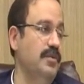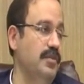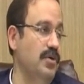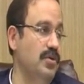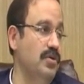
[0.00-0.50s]

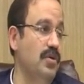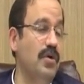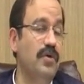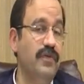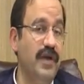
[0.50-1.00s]
because a
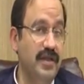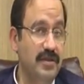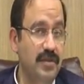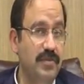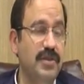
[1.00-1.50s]
lot of
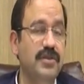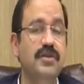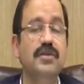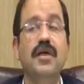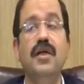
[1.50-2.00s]
cancer
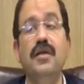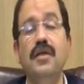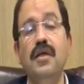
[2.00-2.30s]
patients are,